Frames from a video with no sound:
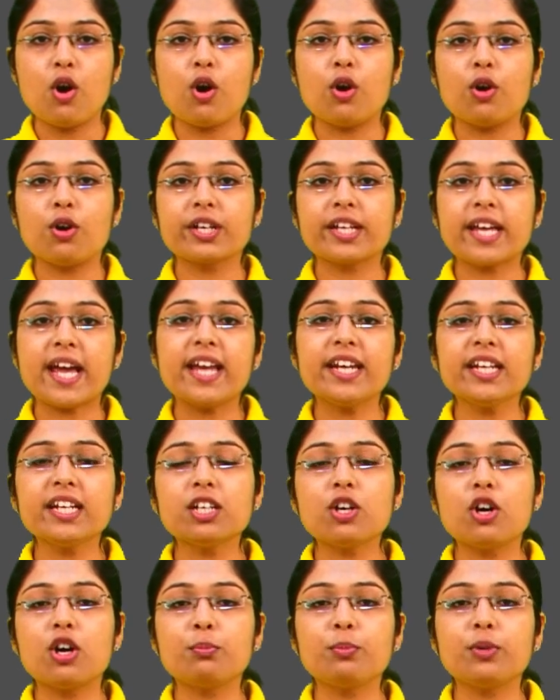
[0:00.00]
Organic
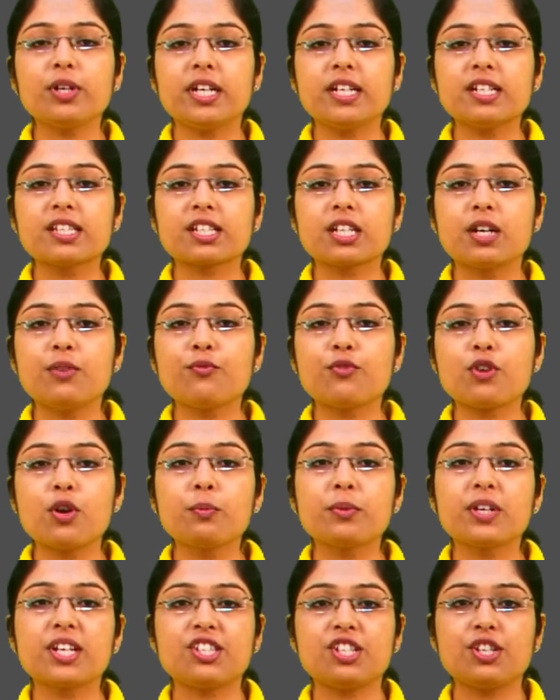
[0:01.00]
components come
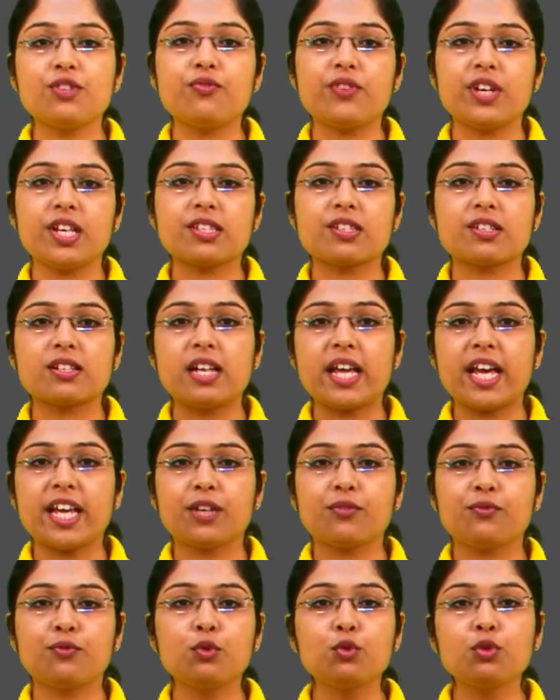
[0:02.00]
from kitchen waste
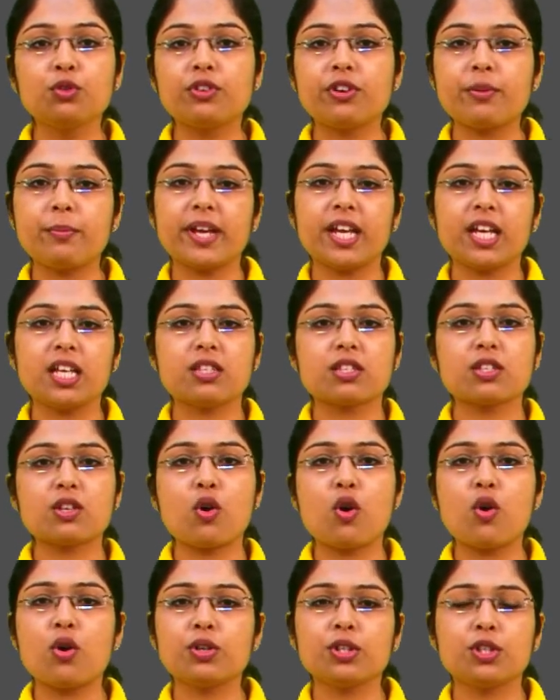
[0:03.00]
like food remains
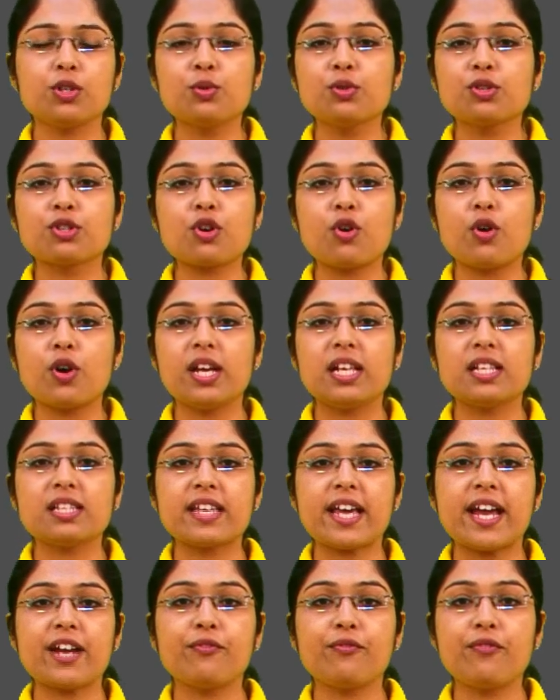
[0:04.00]
or used oils
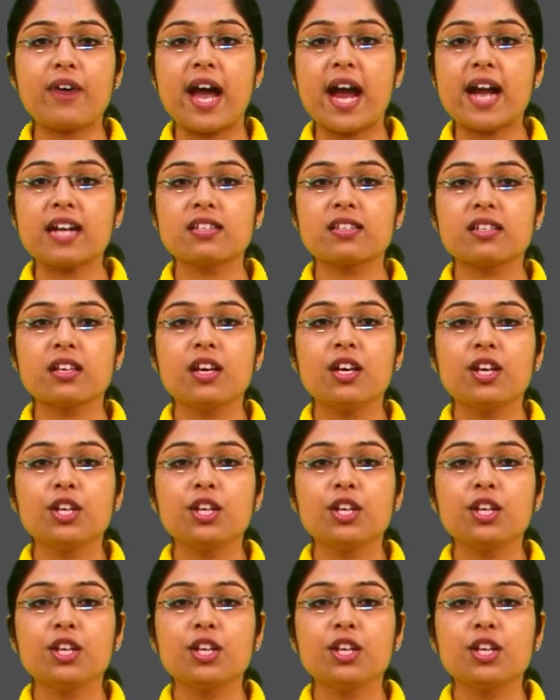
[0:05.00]
and fats,